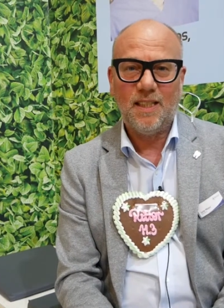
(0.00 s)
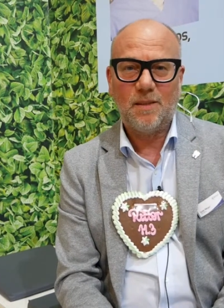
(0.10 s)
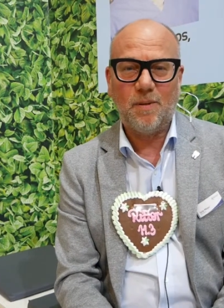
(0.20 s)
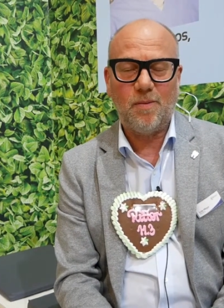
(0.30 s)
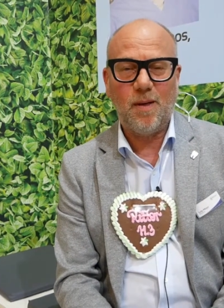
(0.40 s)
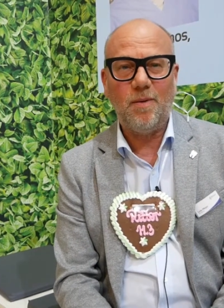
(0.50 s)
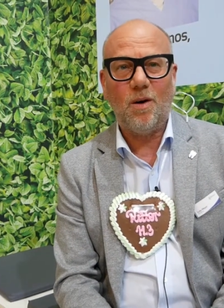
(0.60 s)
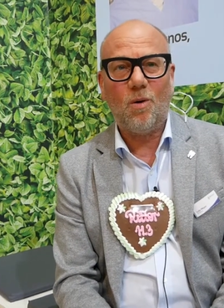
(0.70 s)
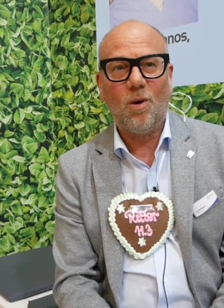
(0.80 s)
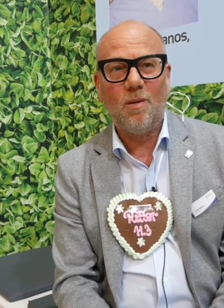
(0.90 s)
It's between
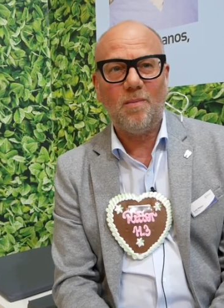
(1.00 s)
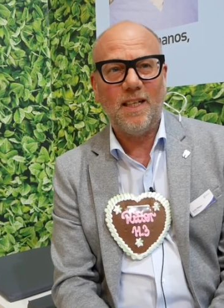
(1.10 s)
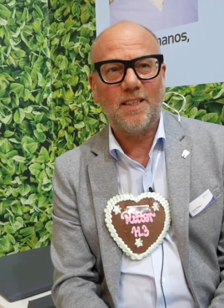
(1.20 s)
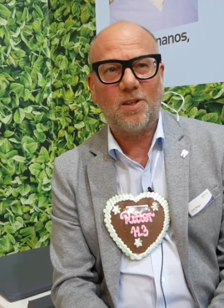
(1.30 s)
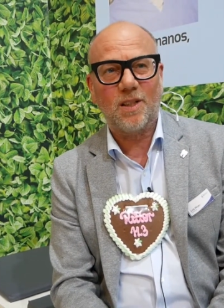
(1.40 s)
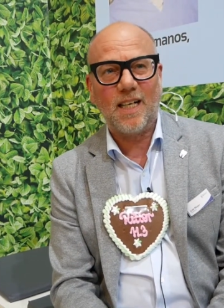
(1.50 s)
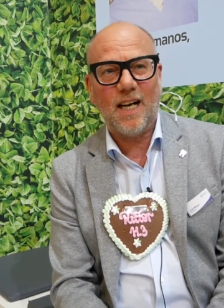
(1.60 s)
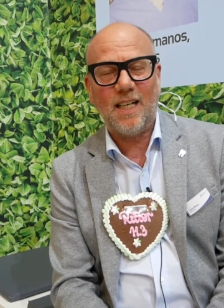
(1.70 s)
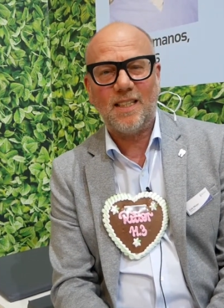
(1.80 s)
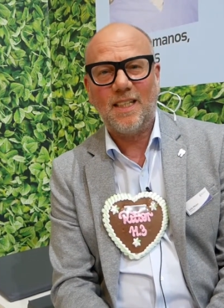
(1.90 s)
Ulm and
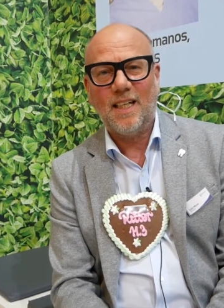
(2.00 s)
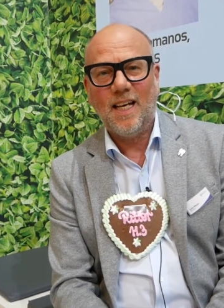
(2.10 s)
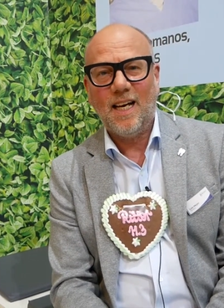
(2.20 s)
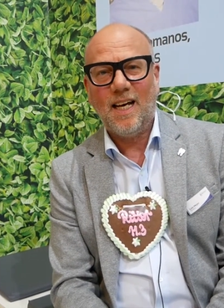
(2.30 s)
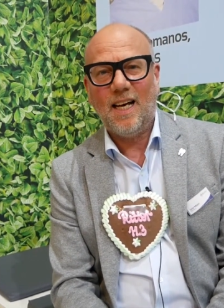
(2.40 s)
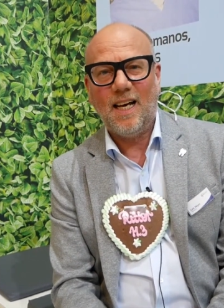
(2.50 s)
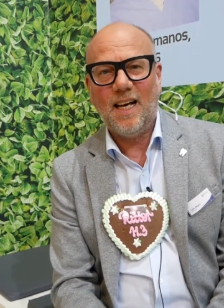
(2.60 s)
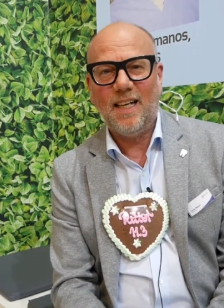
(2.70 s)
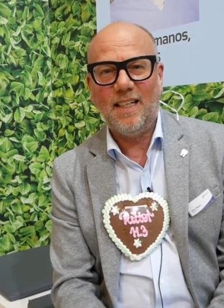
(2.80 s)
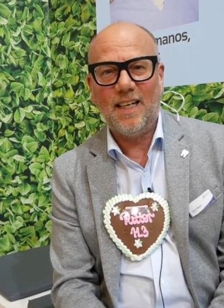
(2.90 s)
Stuttgart.
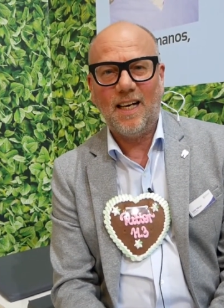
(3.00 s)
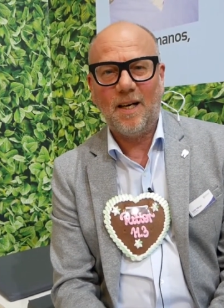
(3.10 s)
And